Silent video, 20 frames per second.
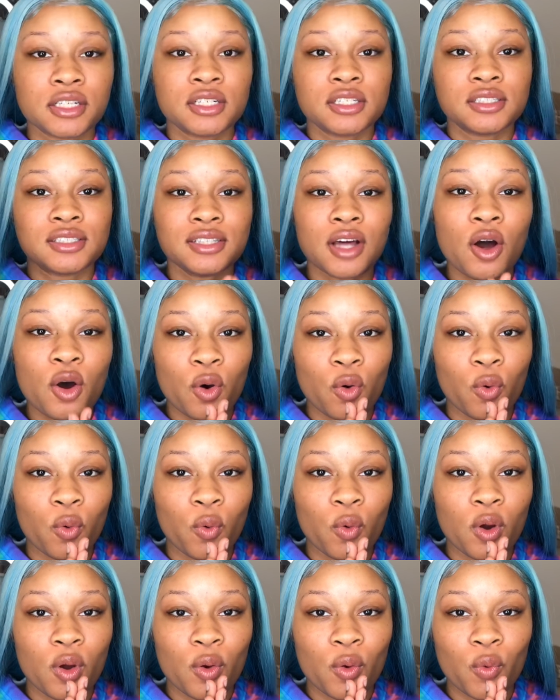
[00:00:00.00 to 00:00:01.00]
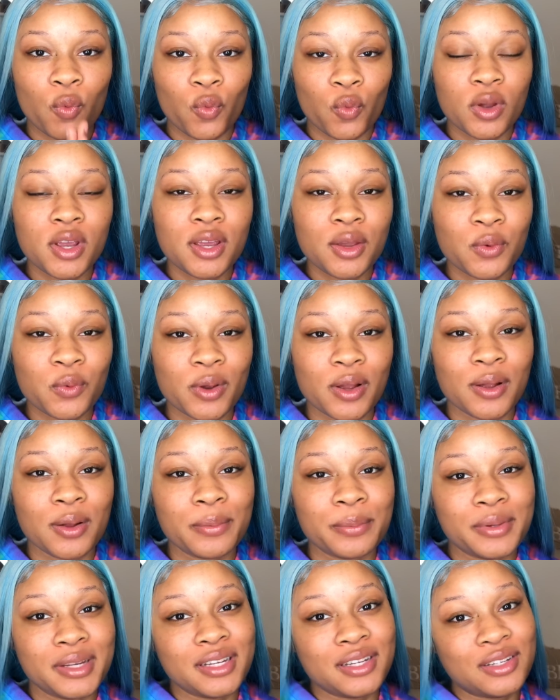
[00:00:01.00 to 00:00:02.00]
So, we
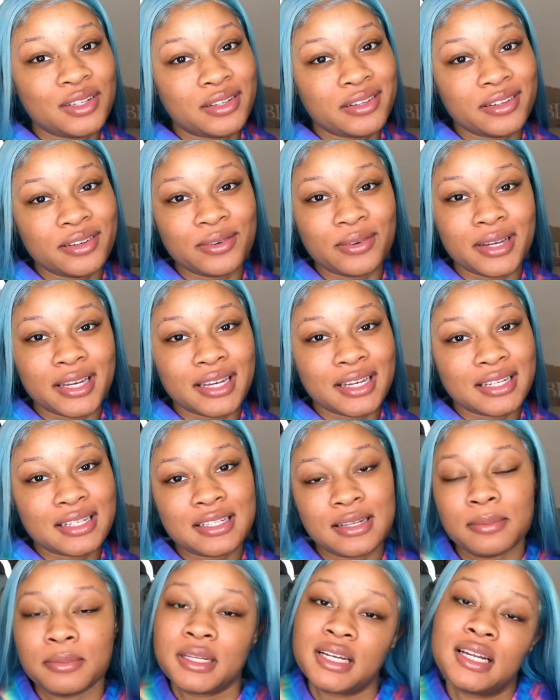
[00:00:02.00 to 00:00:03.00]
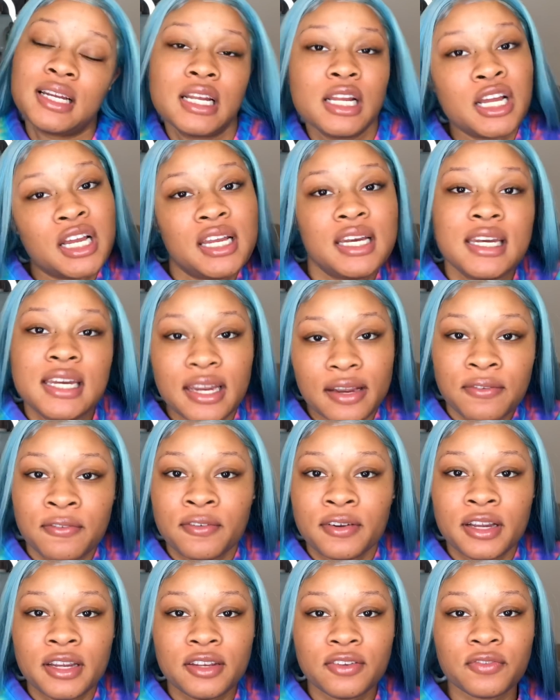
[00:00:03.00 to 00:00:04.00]
will be doing something a little
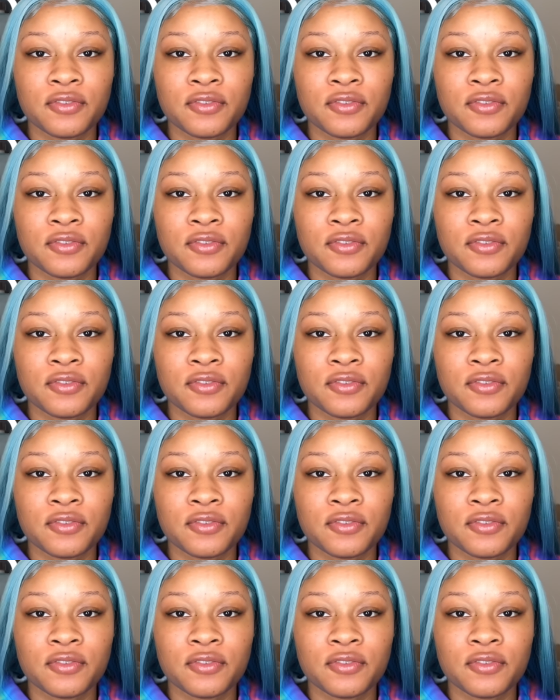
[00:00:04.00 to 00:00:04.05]
different.